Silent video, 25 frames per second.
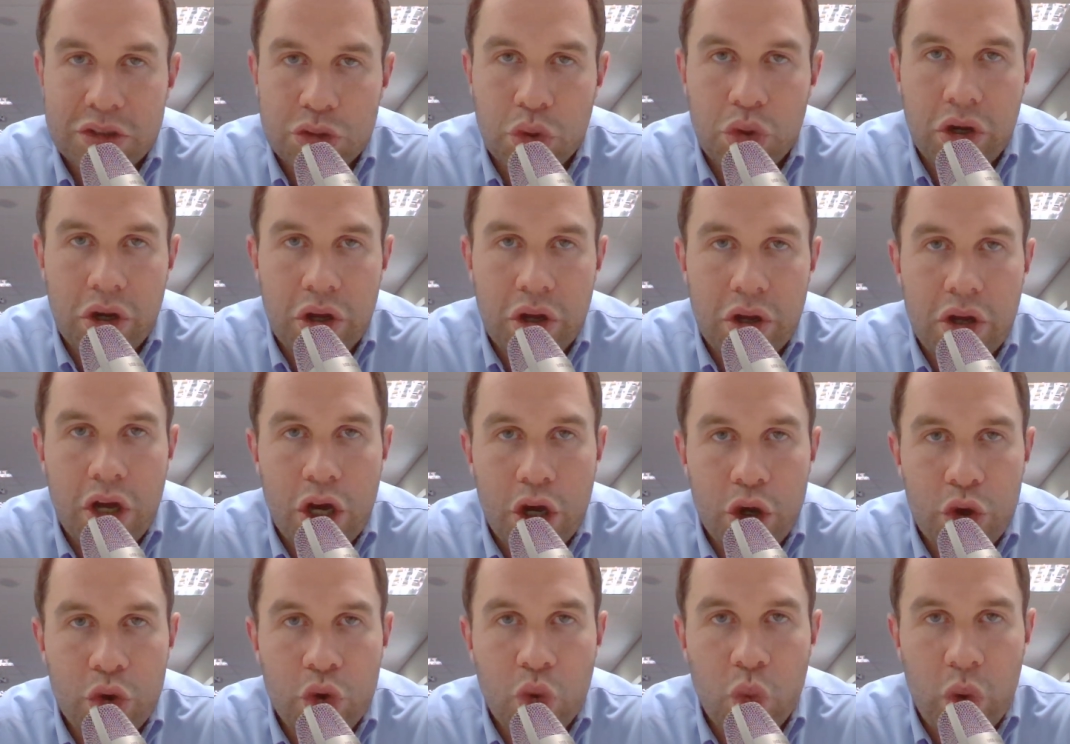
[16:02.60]
or her
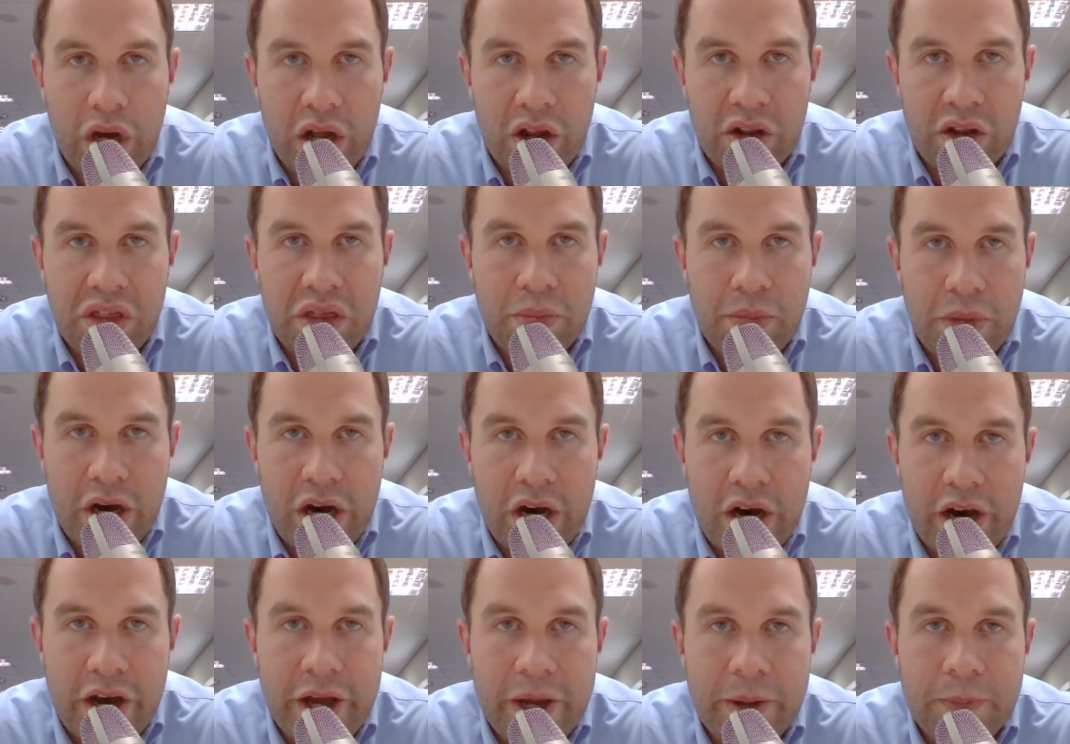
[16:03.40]
own wealth
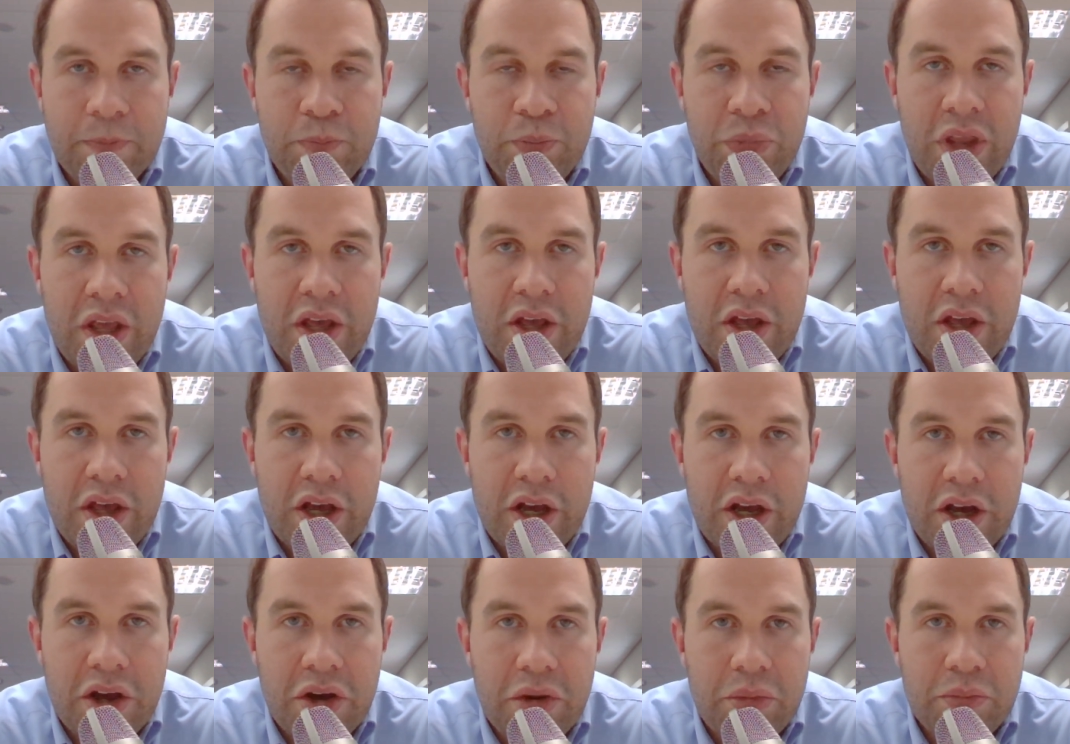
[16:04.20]
pie,
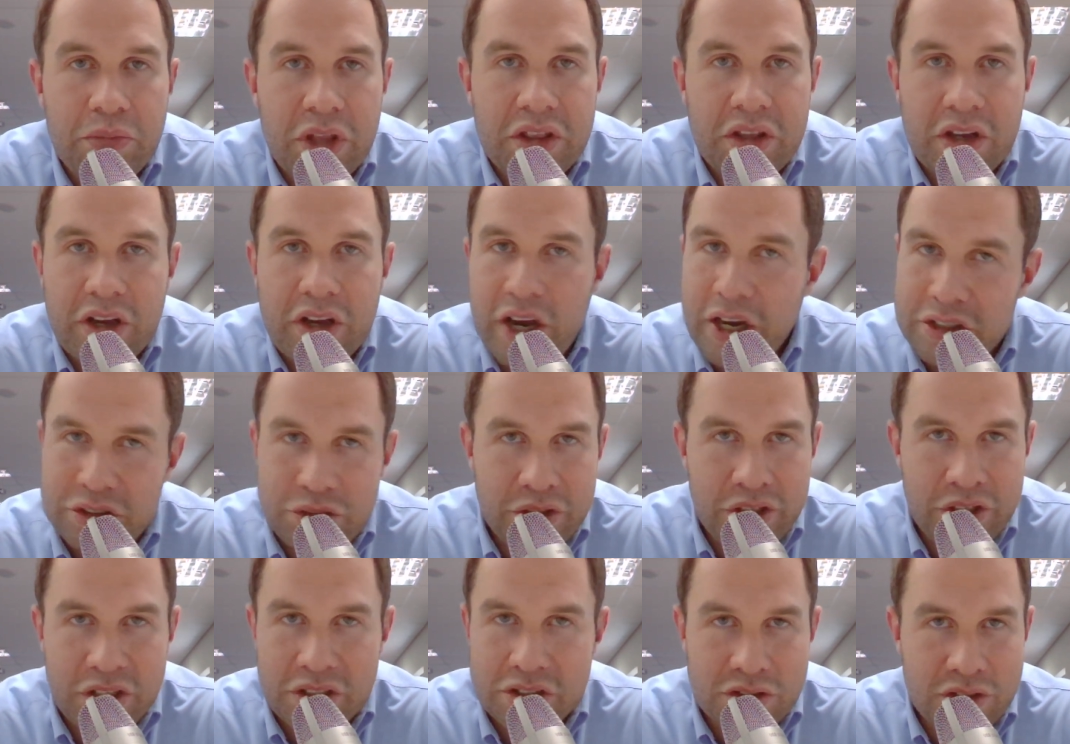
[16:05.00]
that the
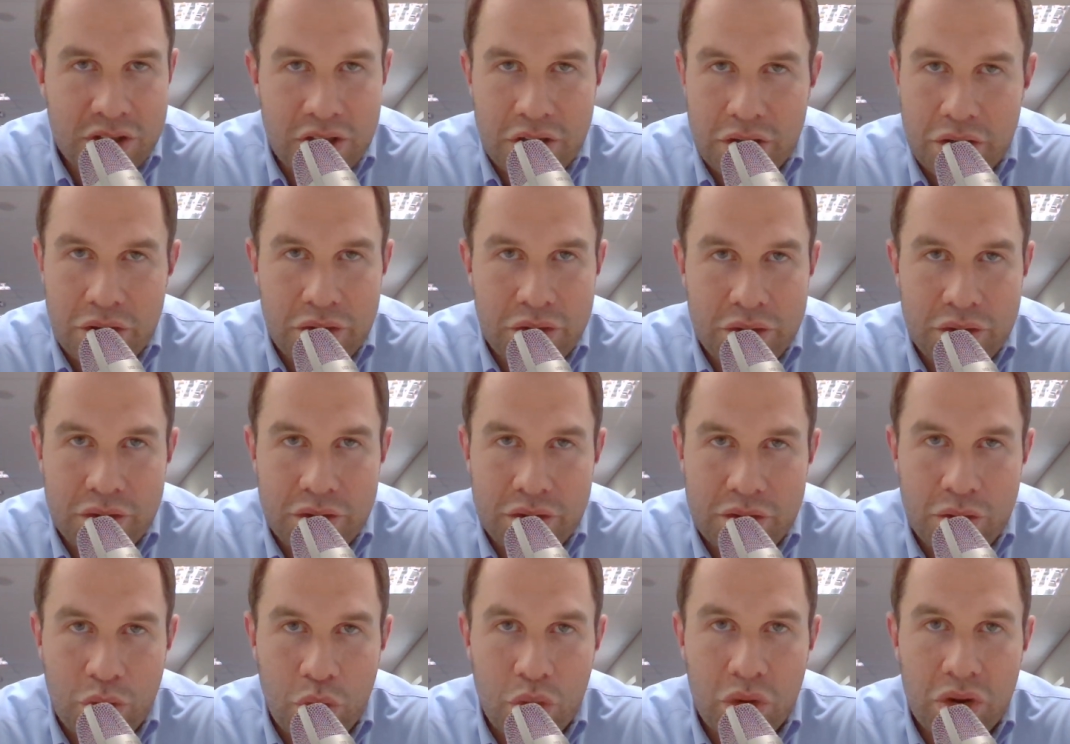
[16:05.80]
country doesn't
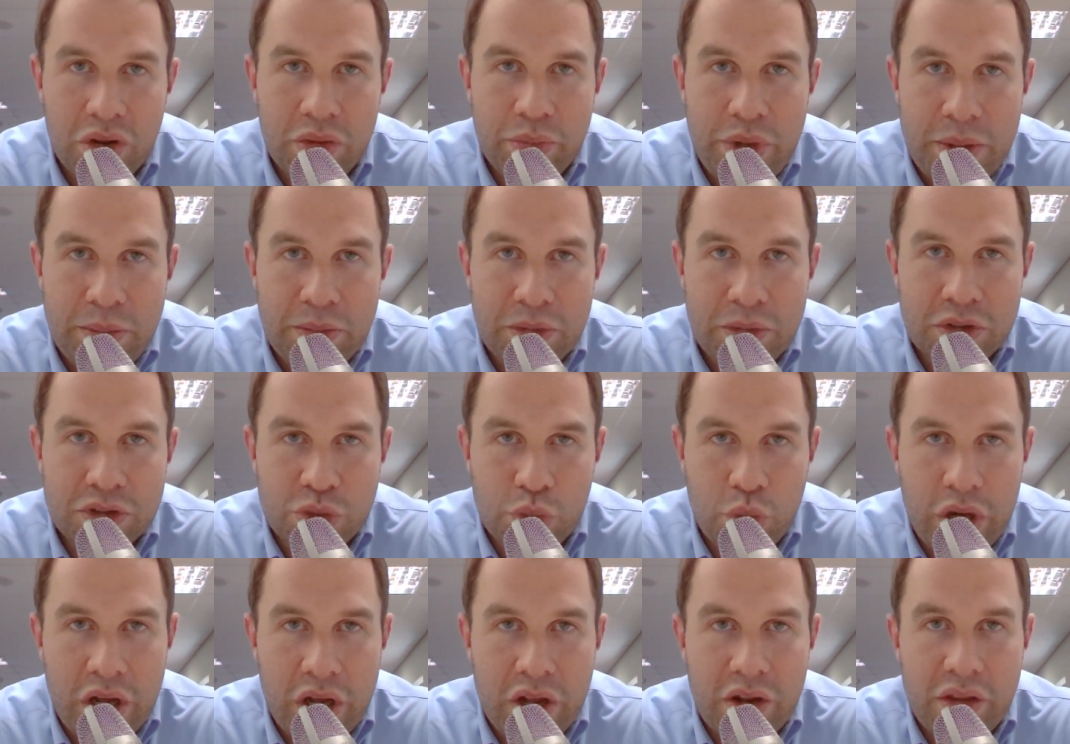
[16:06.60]
own all the people's
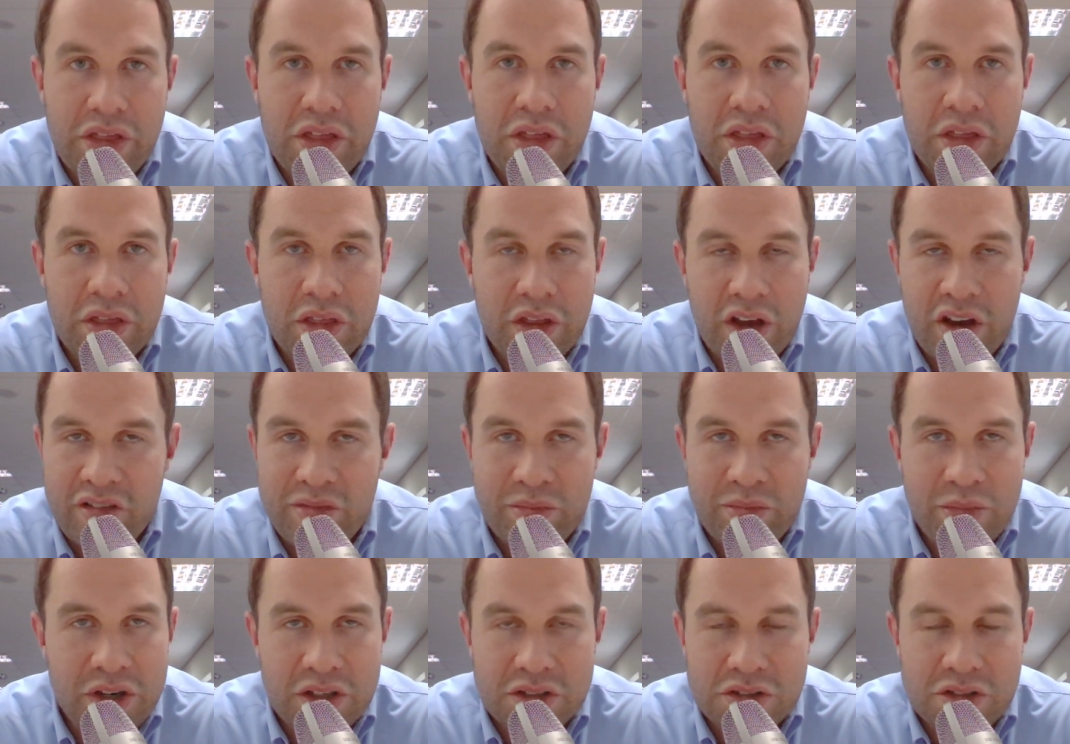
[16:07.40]
wealth, the
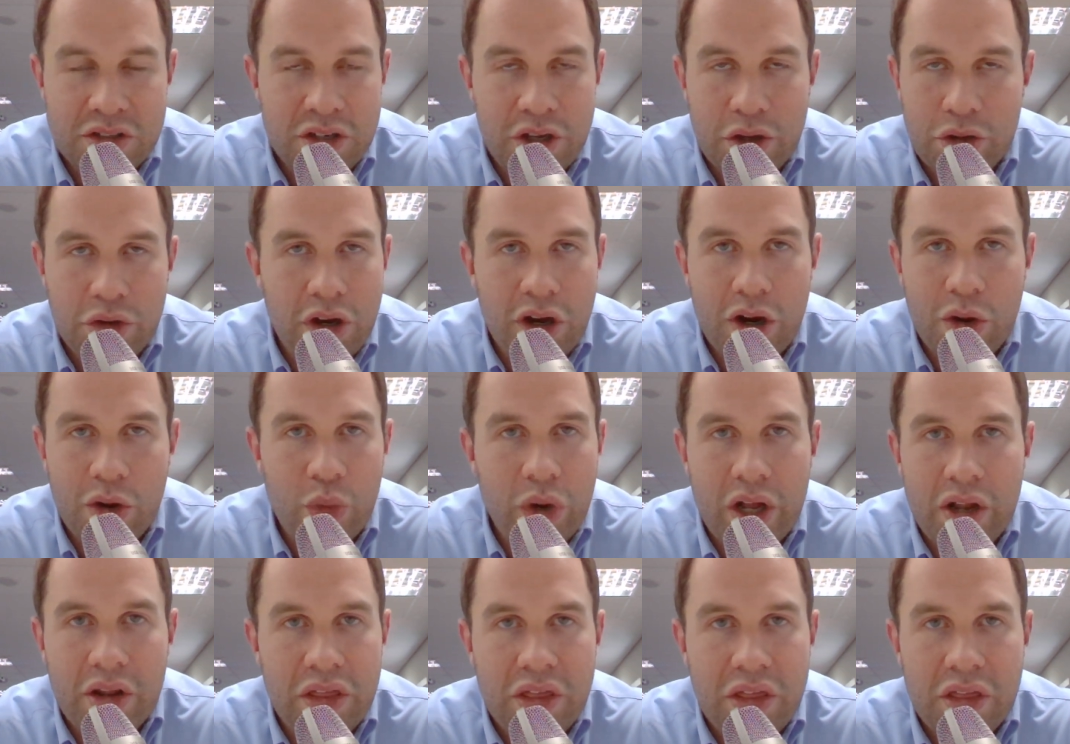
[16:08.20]
government doesn't own our
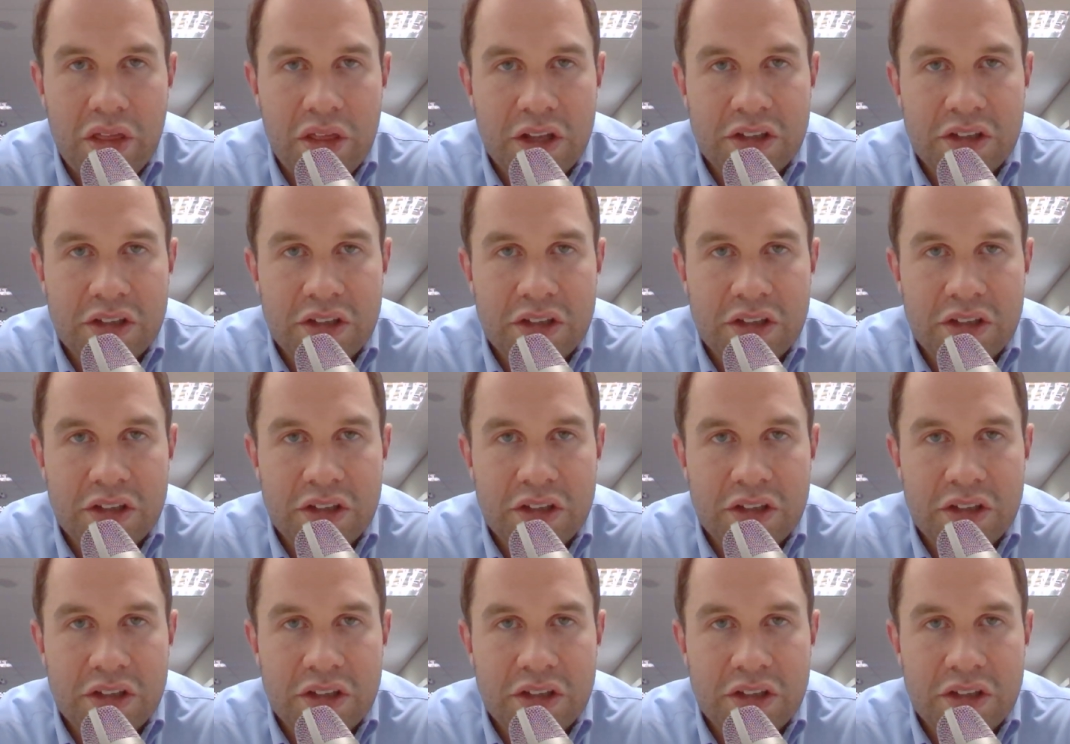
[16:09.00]
wealth.